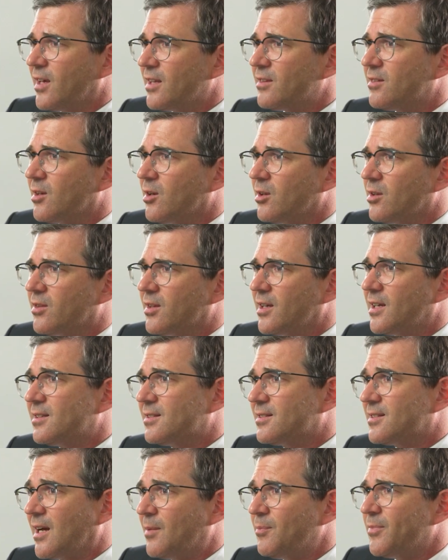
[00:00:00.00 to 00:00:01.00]
that's
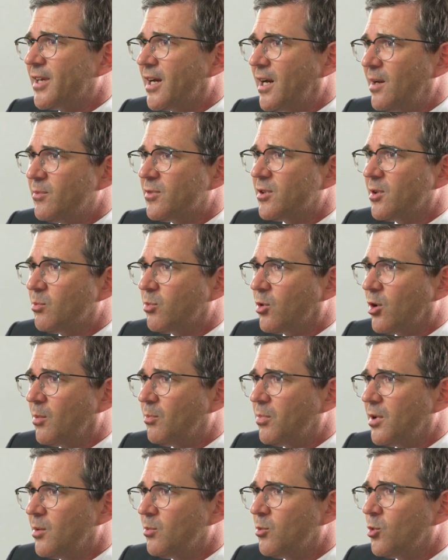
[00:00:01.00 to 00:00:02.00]
sometimes a
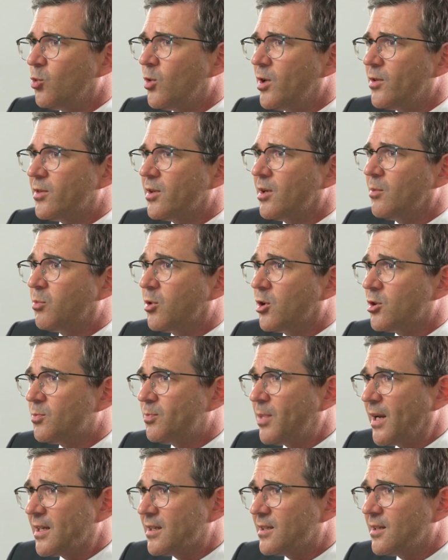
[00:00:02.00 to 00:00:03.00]
problem with
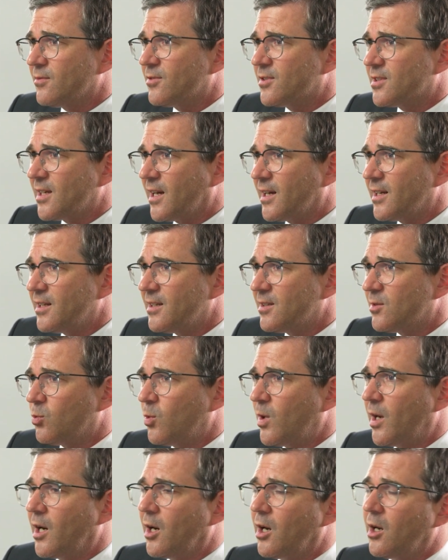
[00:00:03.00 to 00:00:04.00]
prospective studies
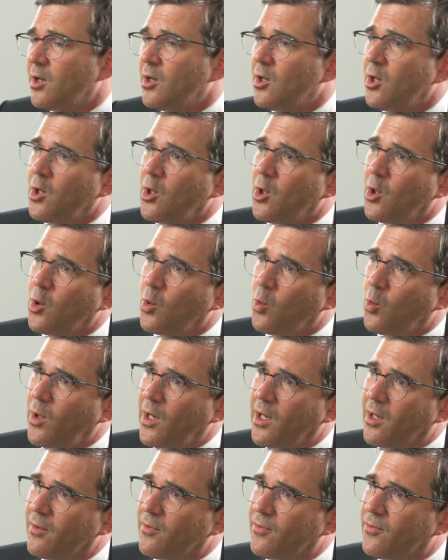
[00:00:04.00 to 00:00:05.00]
where we
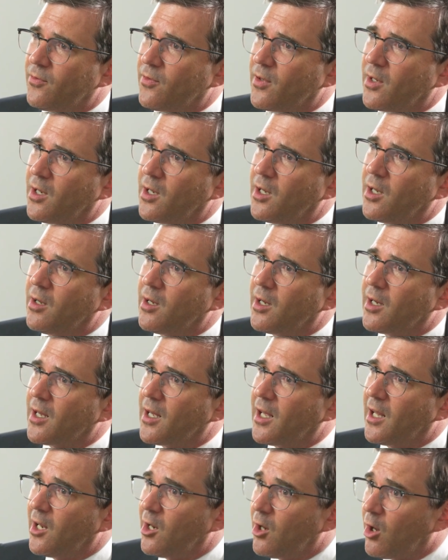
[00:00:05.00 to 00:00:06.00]
have
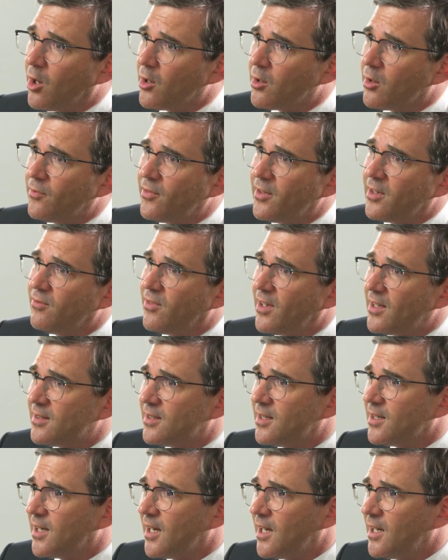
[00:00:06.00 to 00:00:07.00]
a lot of
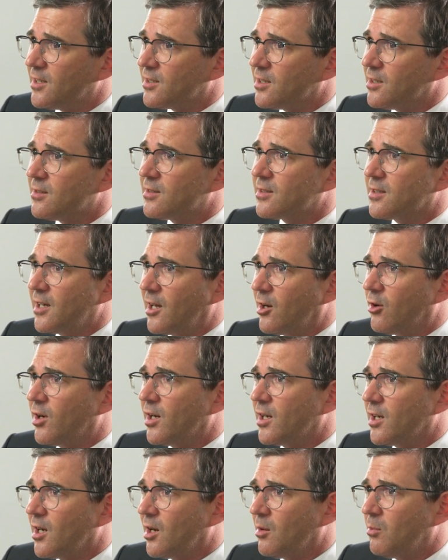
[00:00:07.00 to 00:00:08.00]
investigators
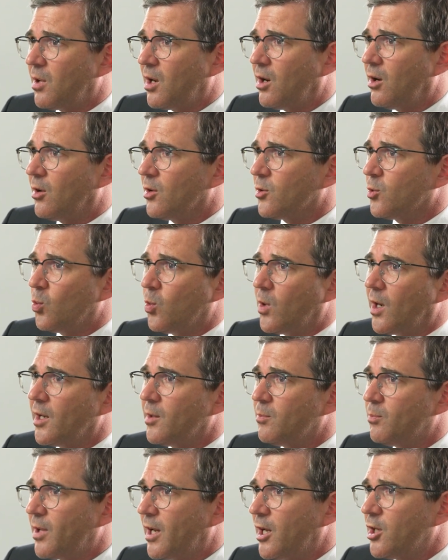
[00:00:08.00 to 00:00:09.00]
caring about
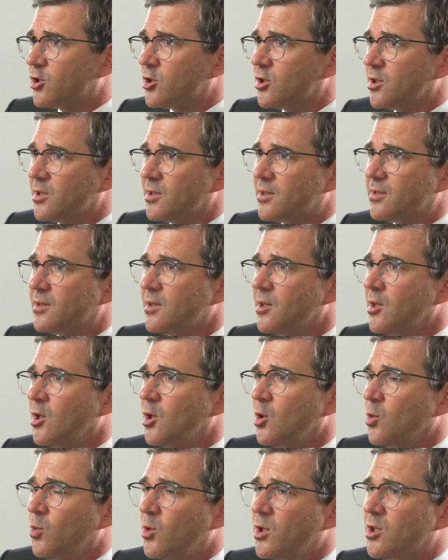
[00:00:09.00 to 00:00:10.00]
one patient,
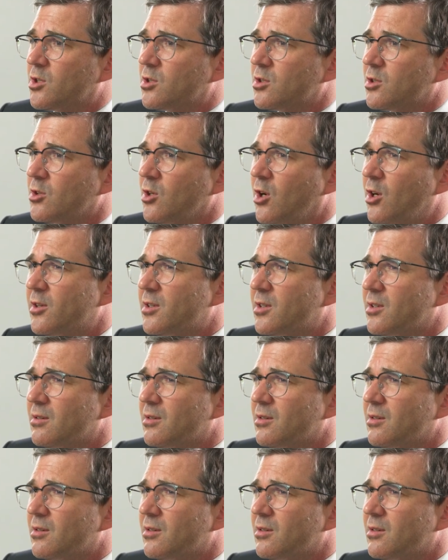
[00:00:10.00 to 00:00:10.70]
which not